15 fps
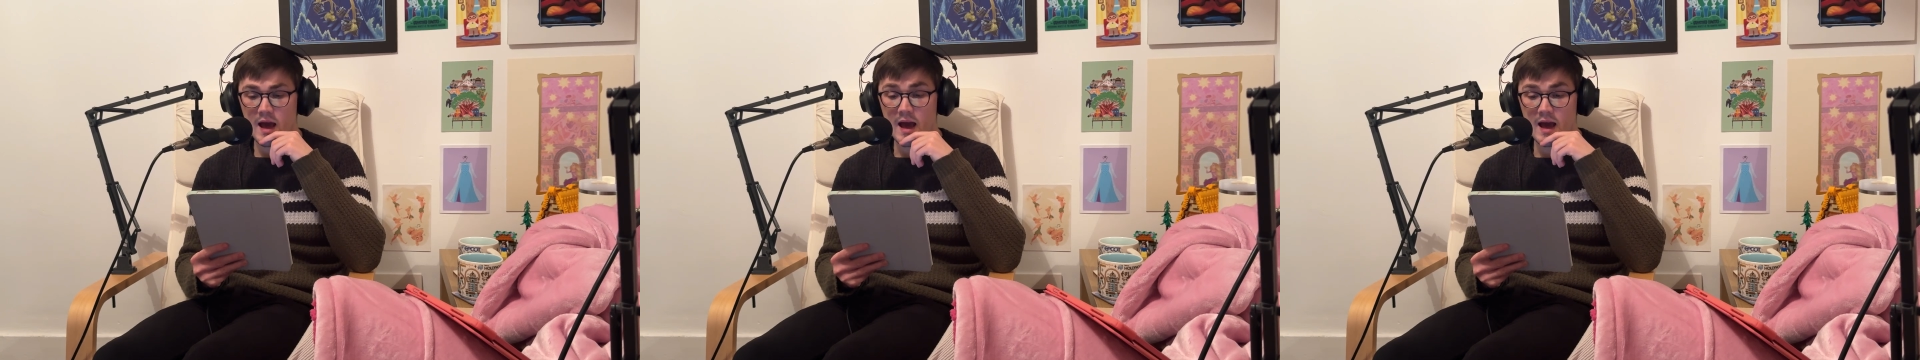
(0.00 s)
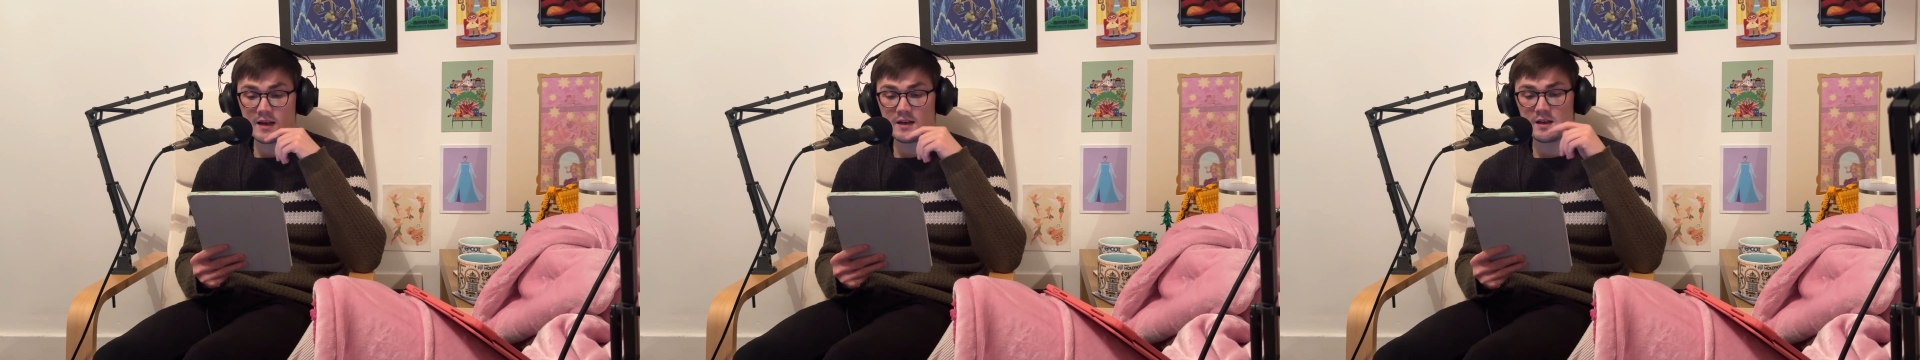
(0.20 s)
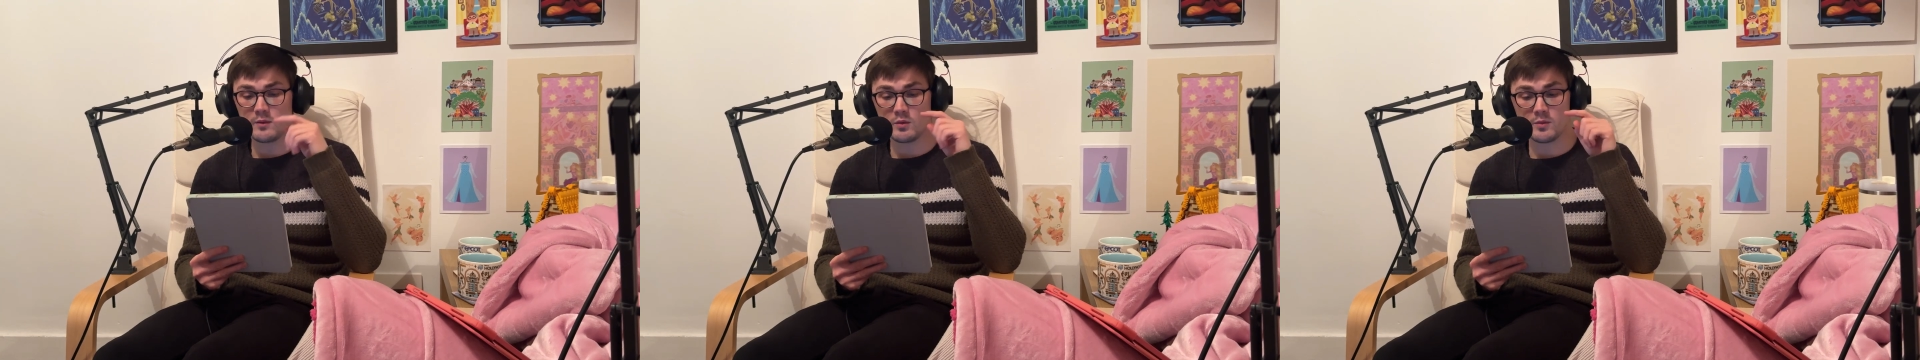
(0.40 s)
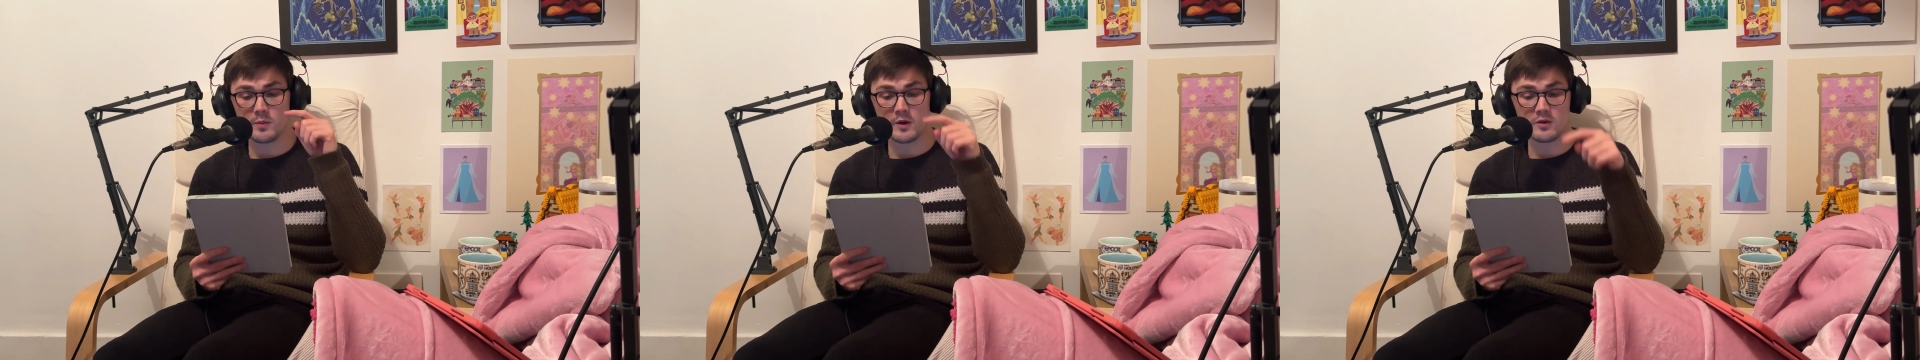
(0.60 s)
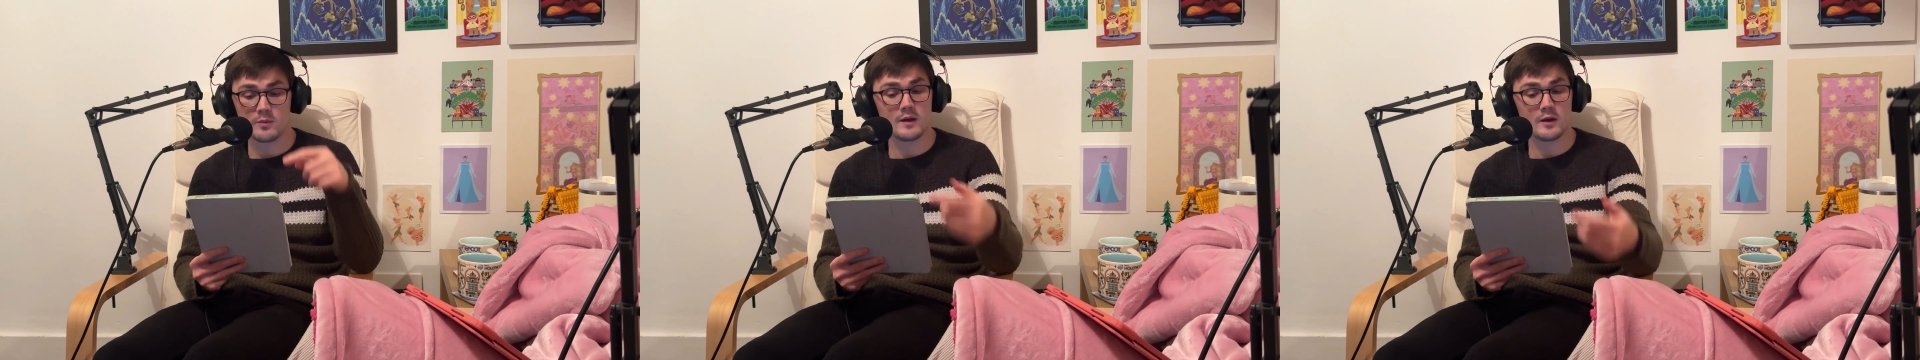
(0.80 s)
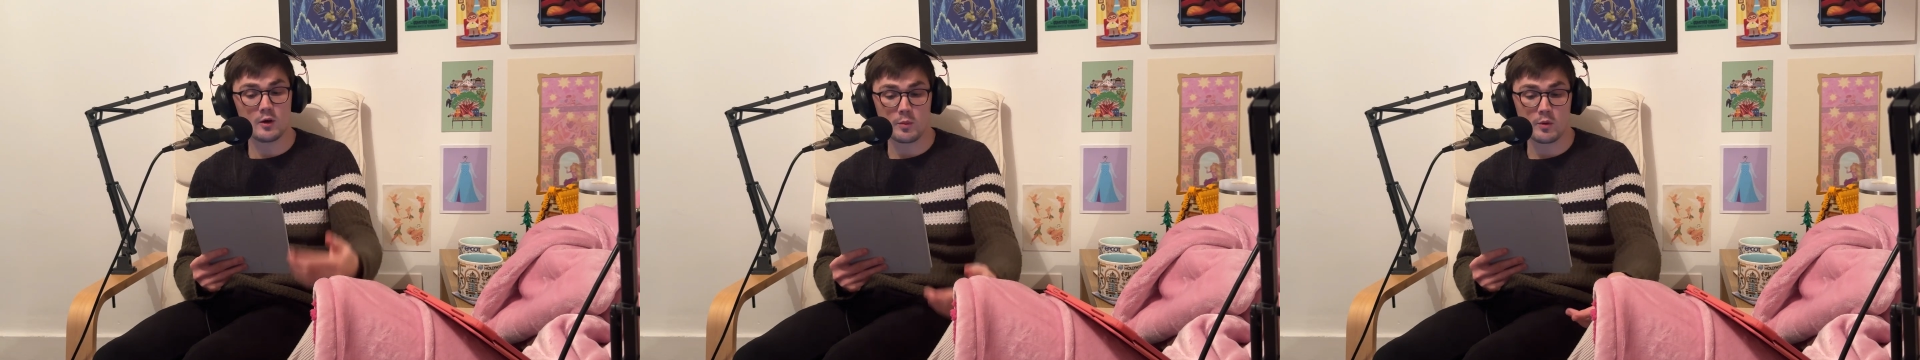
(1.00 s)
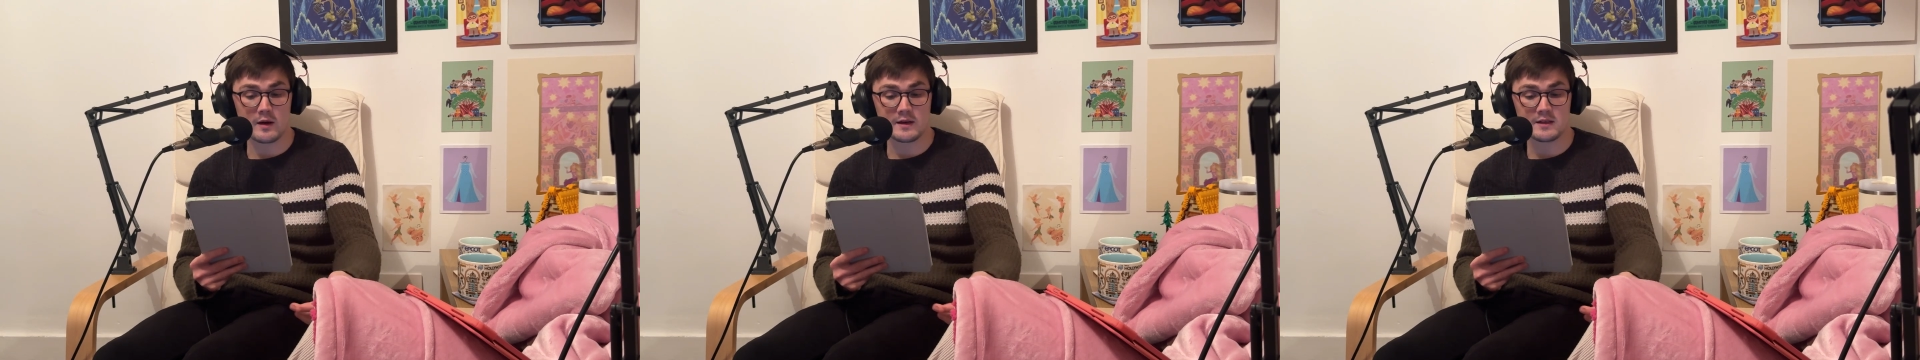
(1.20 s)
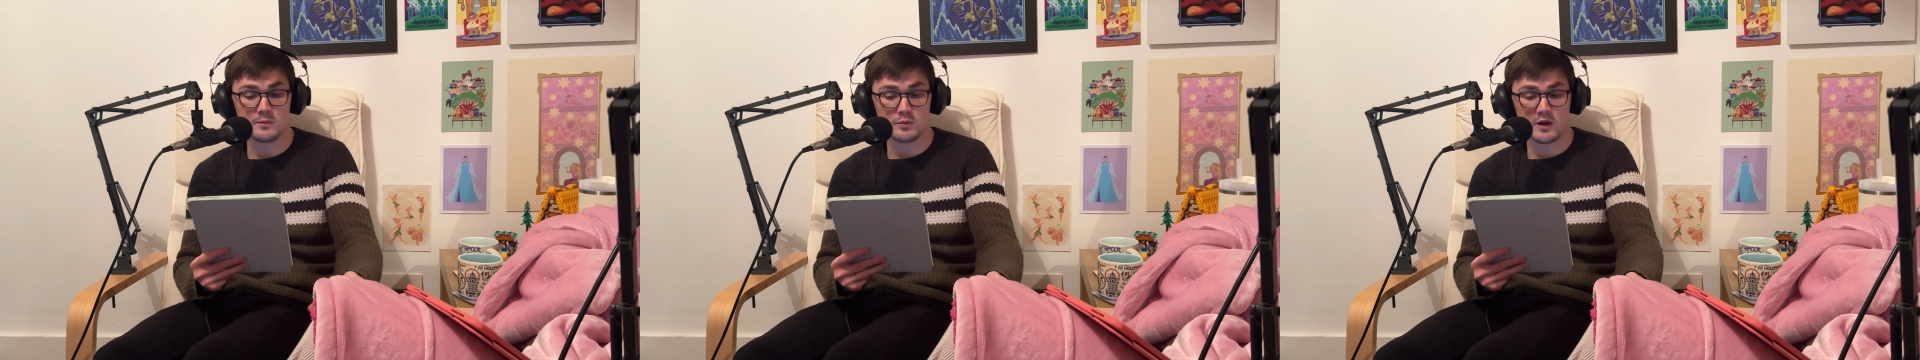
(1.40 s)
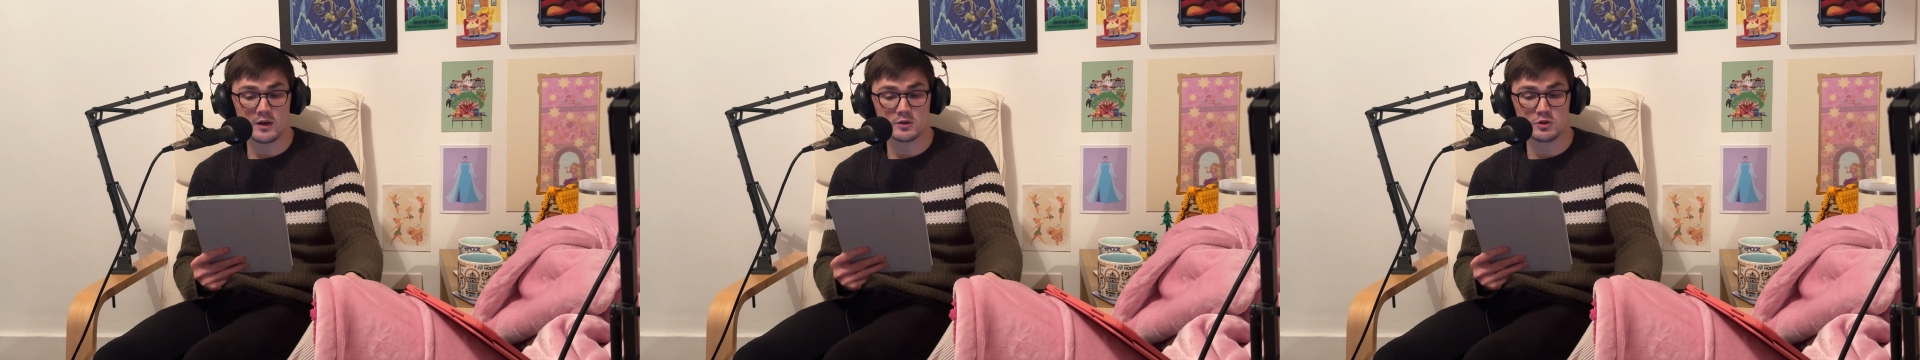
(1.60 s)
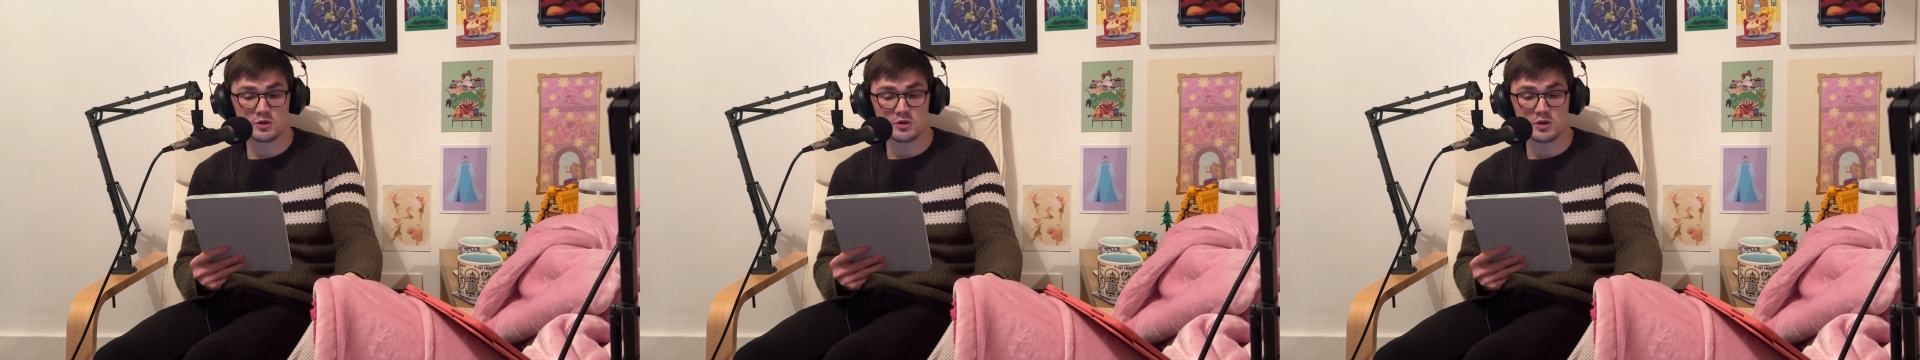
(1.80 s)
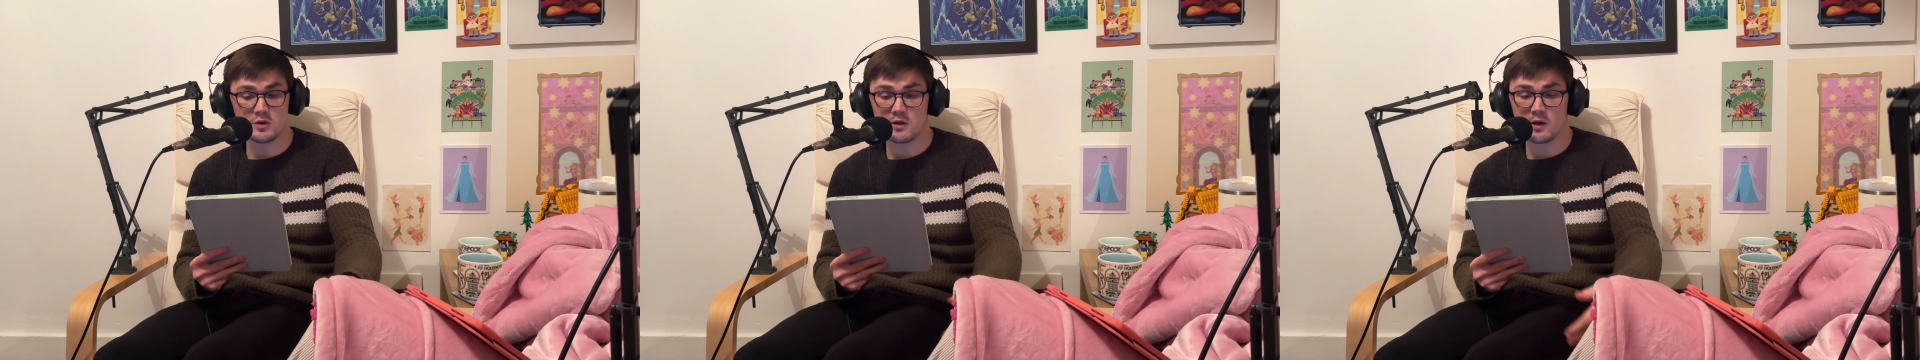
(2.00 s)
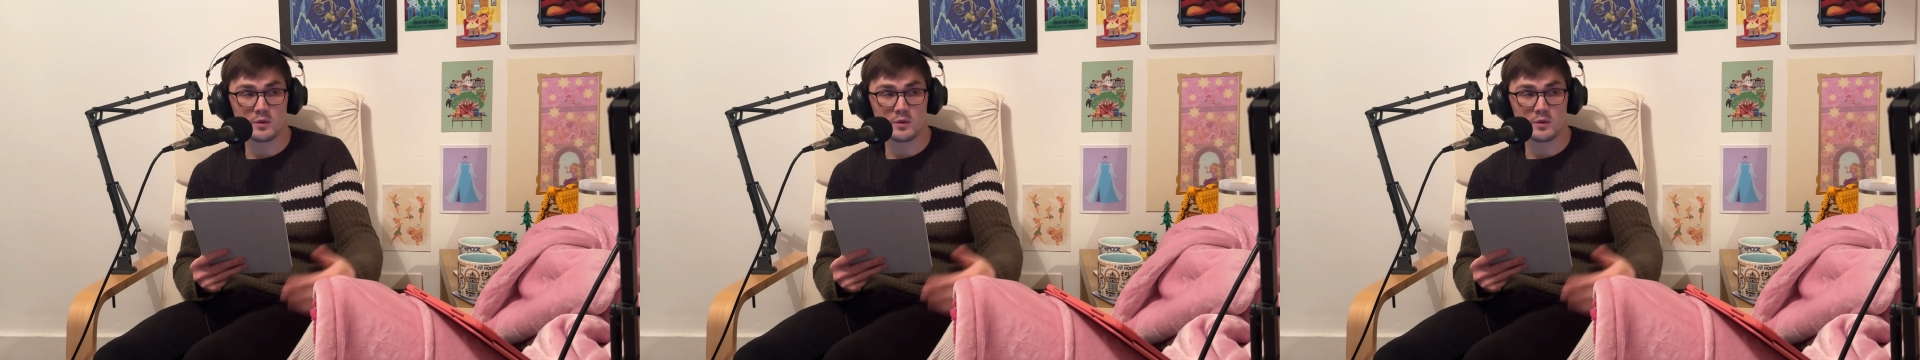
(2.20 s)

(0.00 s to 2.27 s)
and it was supposed to be an operating production studio,